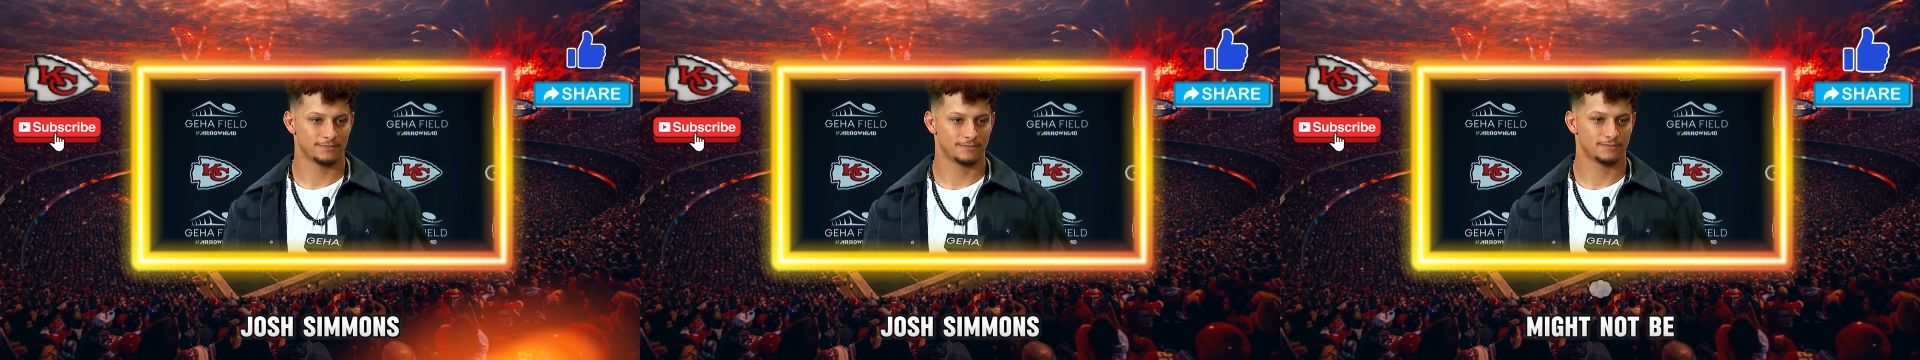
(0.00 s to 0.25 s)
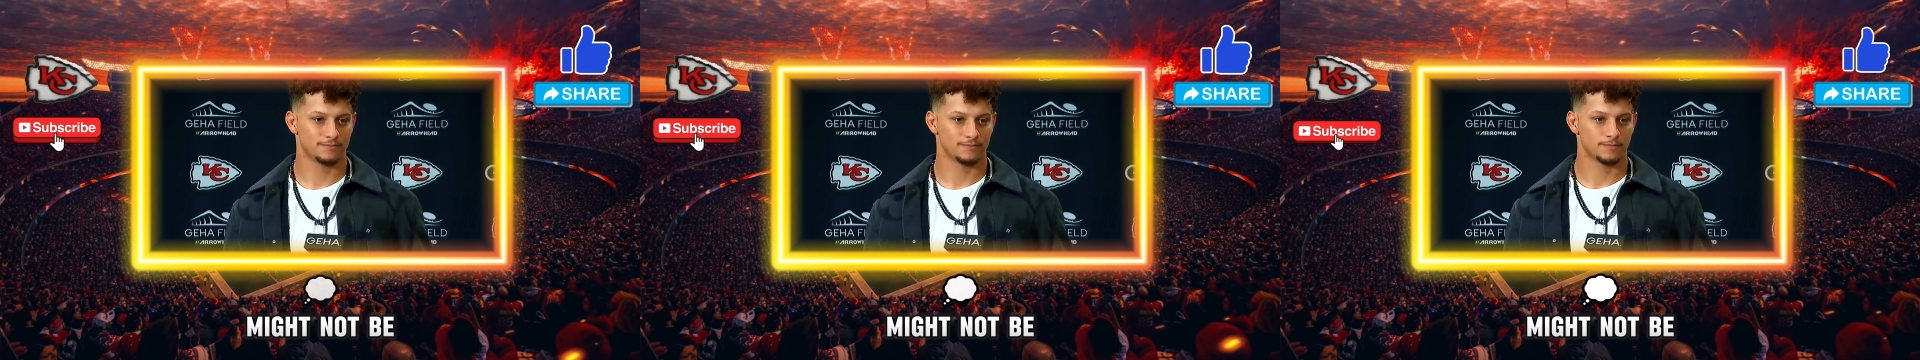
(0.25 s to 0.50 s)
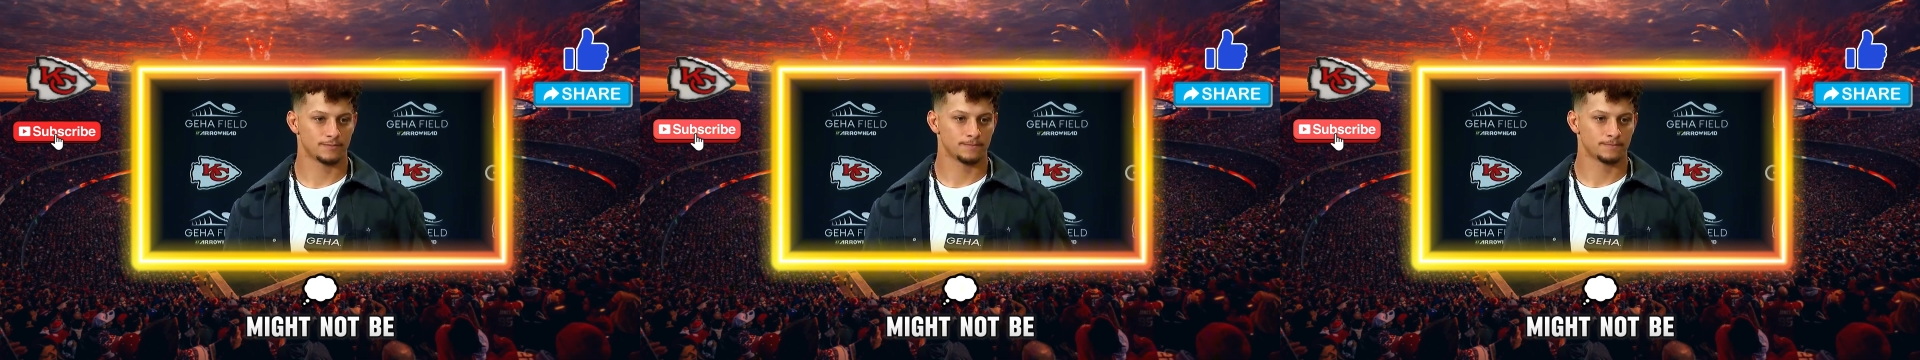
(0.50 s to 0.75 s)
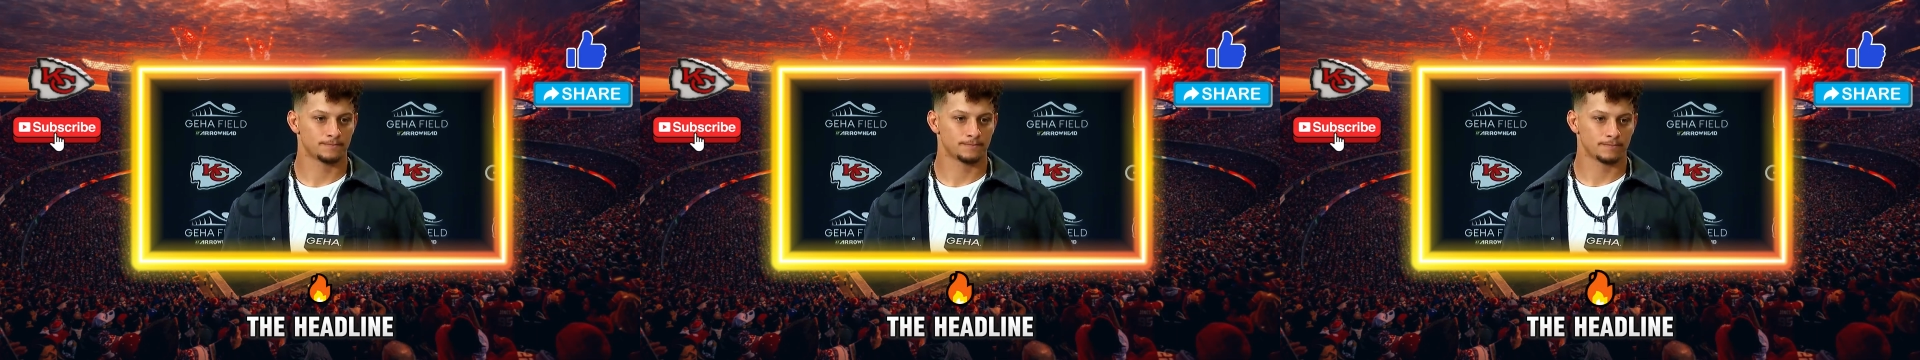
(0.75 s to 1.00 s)
might not be
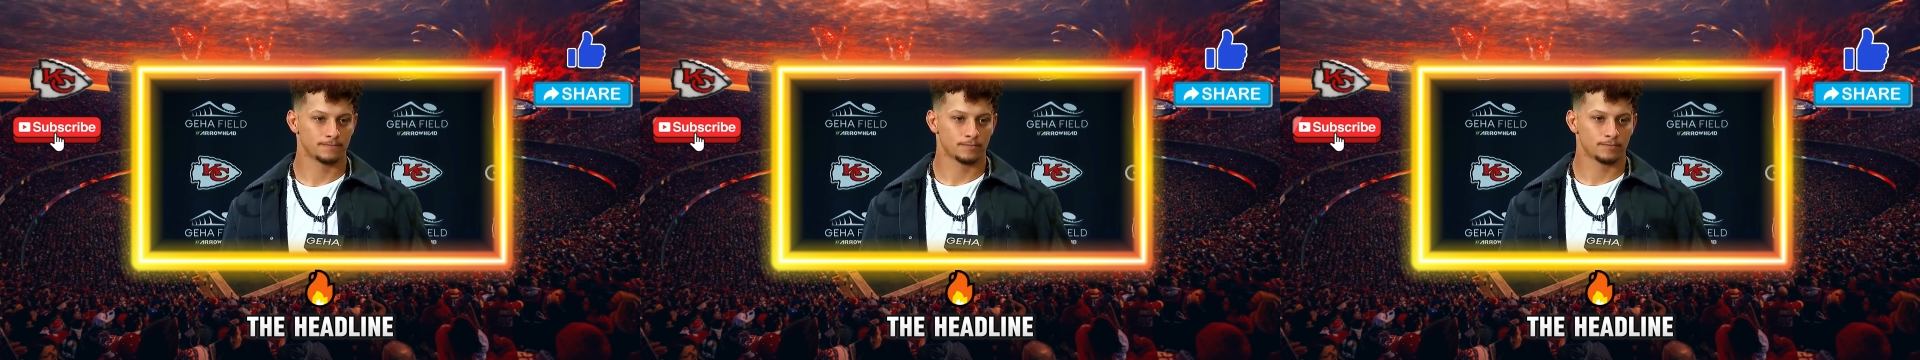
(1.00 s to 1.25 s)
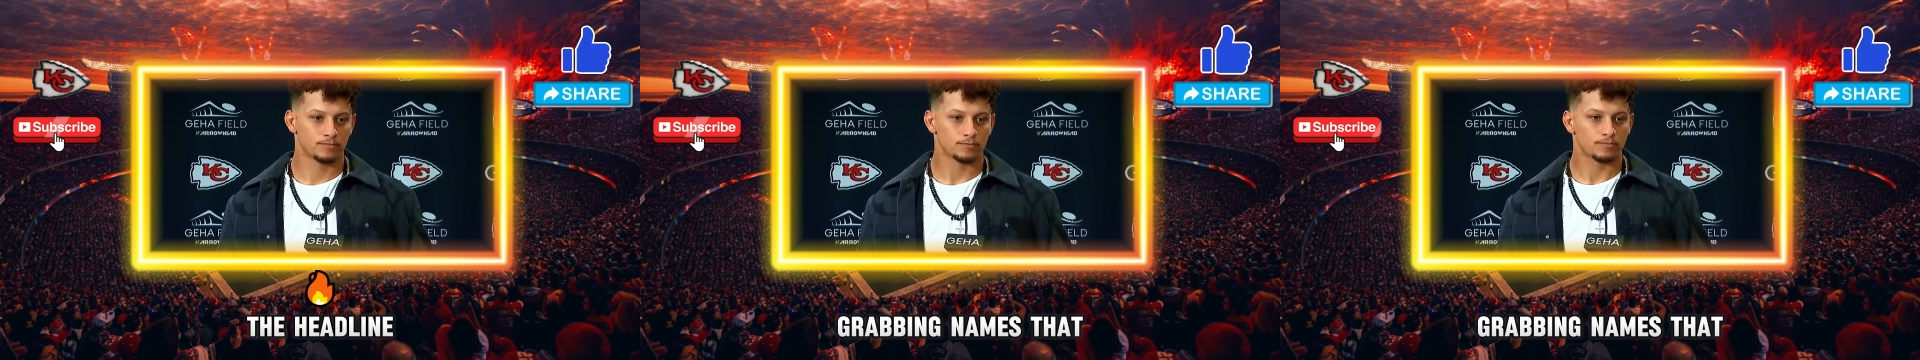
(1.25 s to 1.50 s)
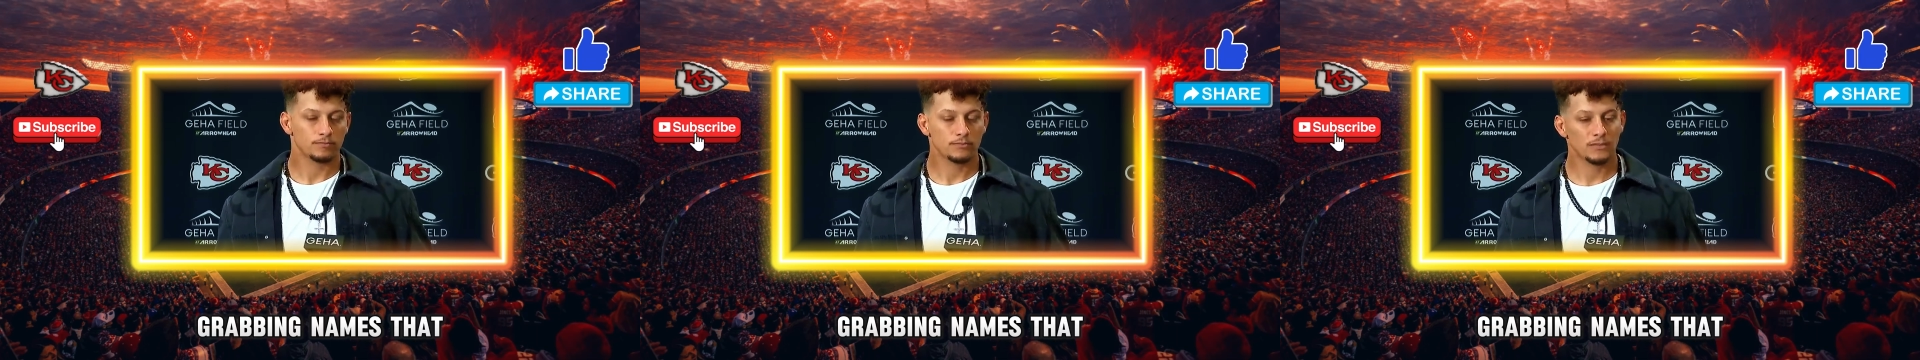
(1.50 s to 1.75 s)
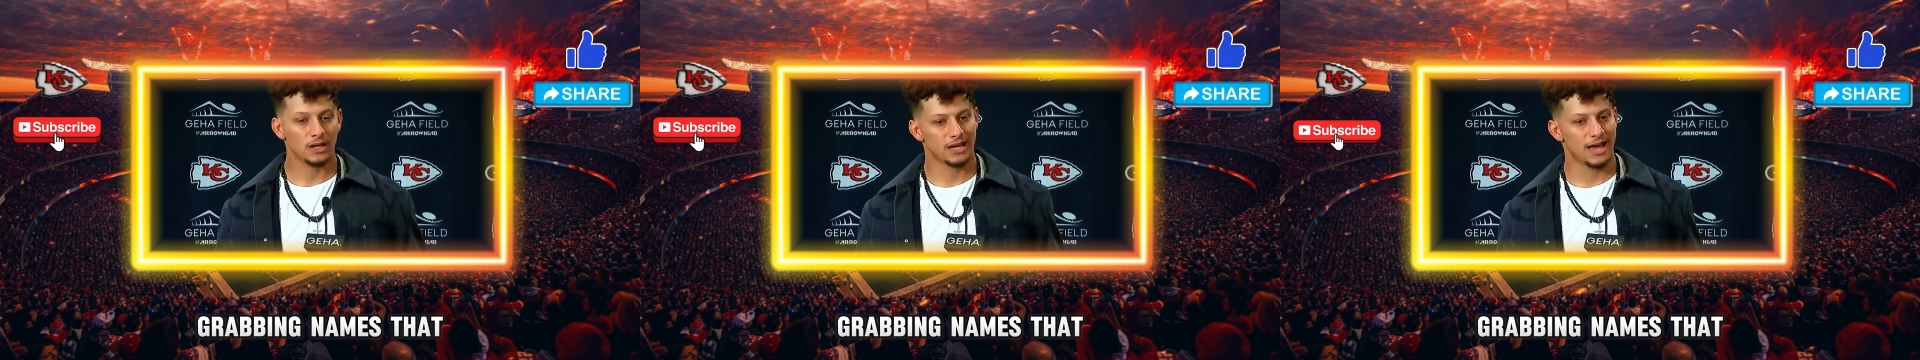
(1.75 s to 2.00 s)
the
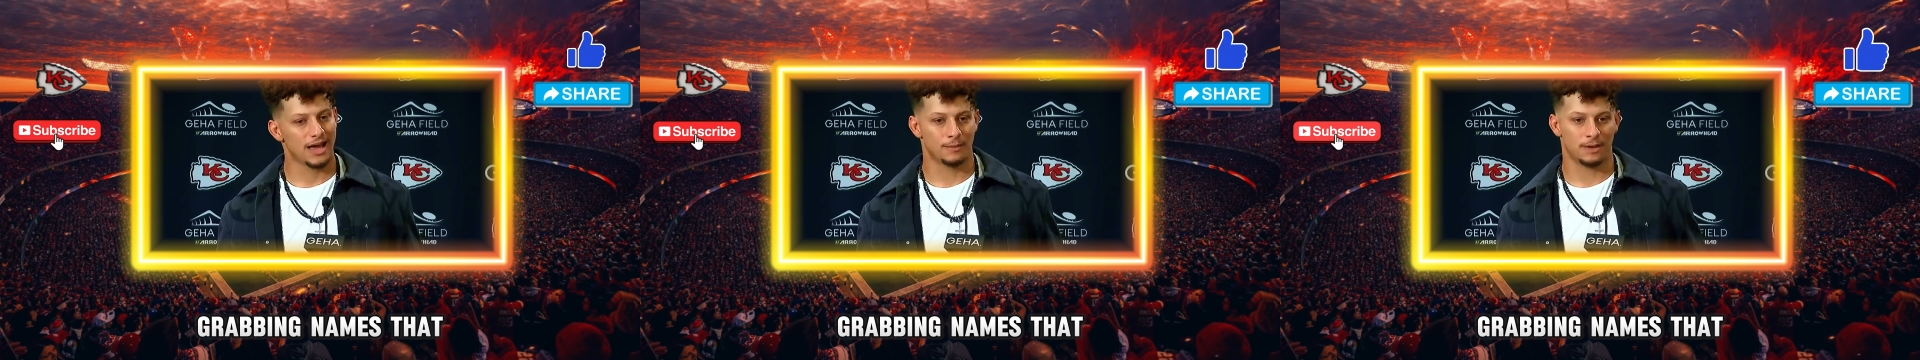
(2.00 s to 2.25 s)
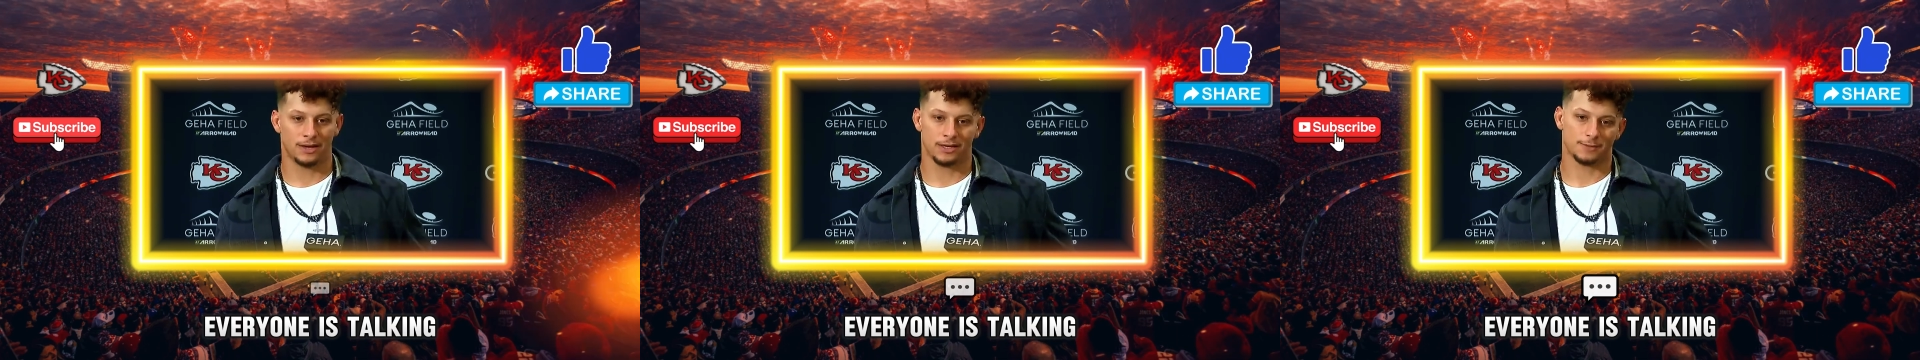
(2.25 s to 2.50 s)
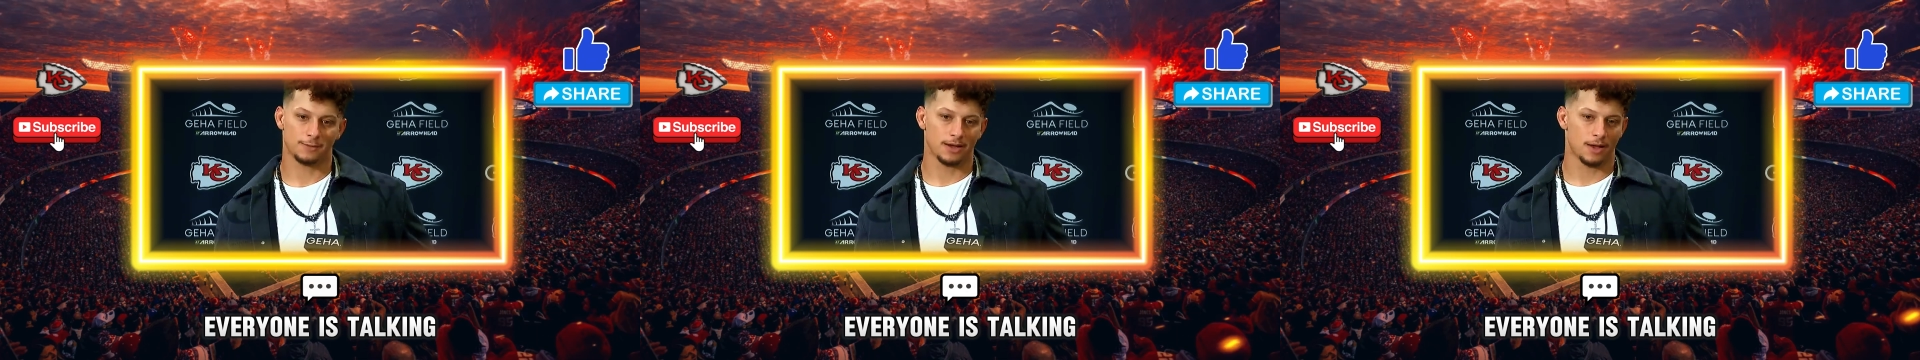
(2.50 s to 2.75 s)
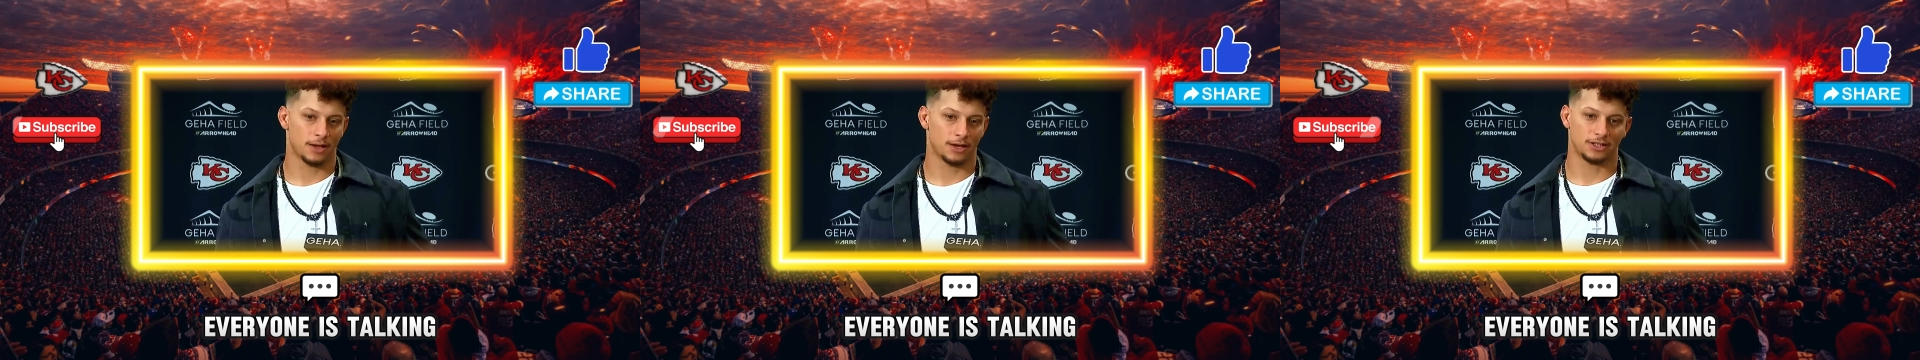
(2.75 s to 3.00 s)
headline-grabbing names that everyone
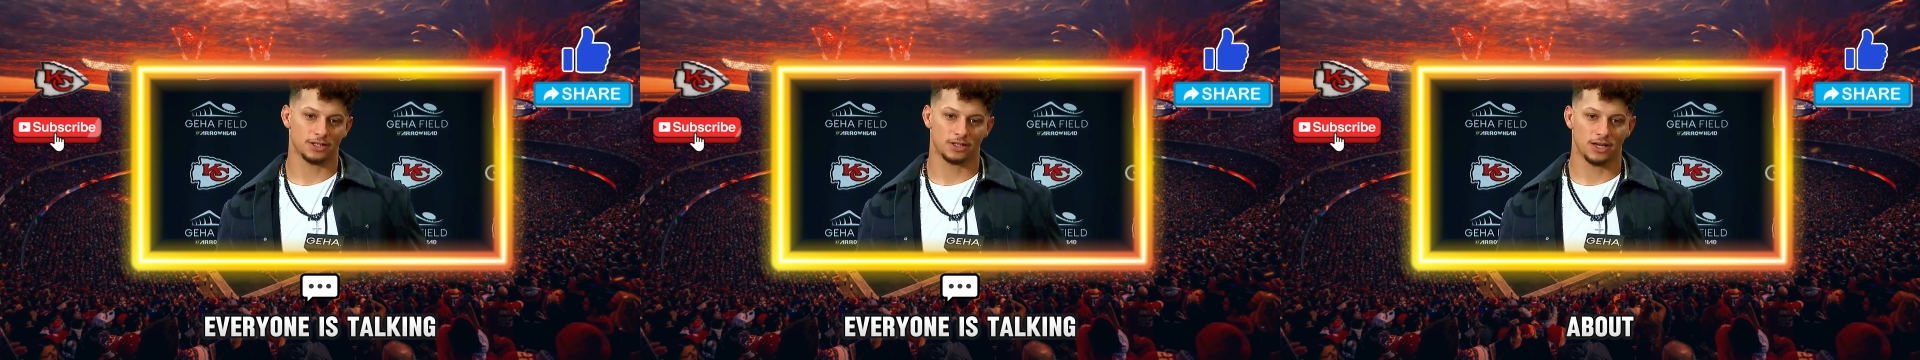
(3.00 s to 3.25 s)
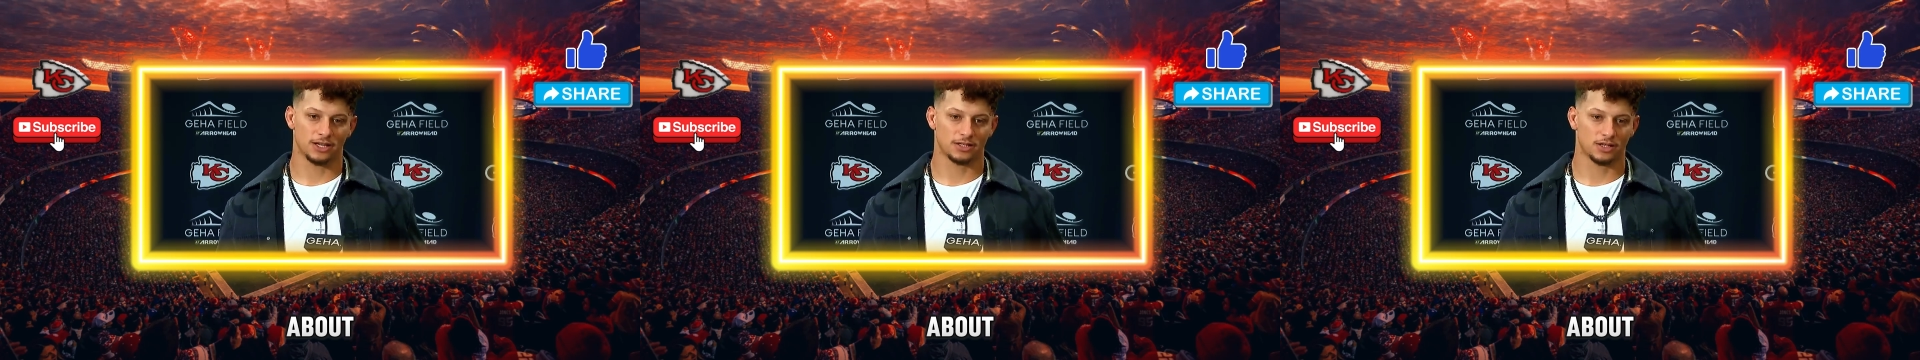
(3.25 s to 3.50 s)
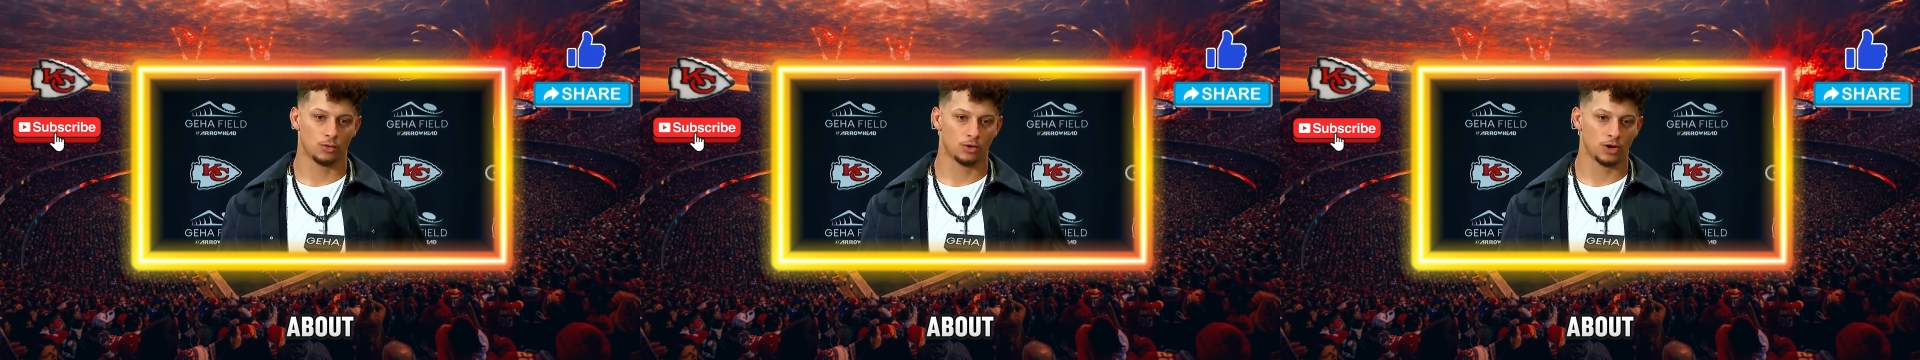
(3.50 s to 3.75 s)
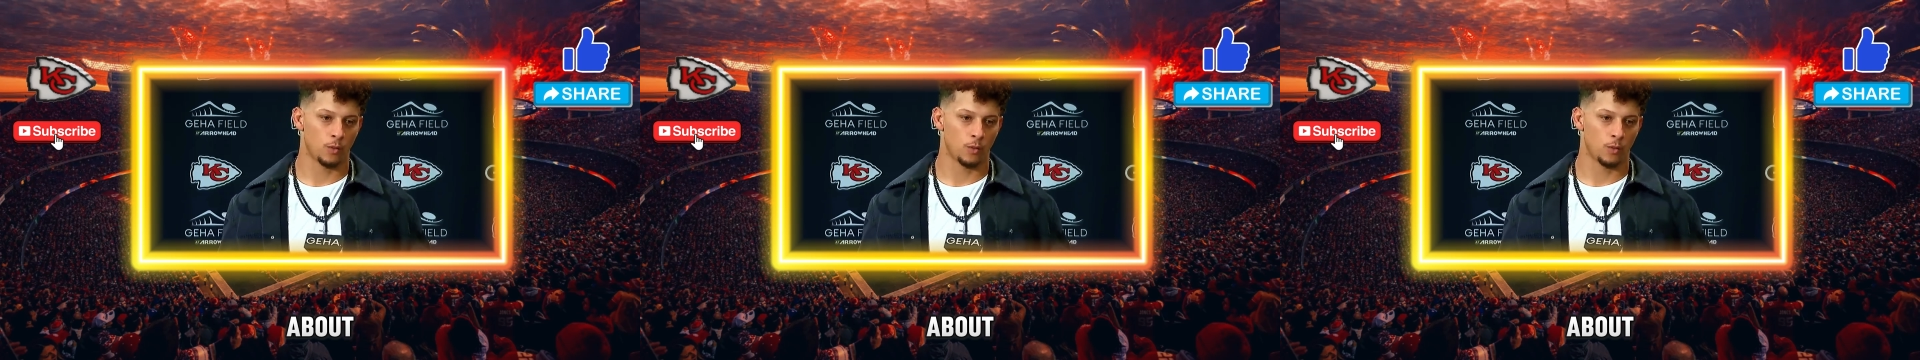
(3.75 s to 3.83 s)
is talking about,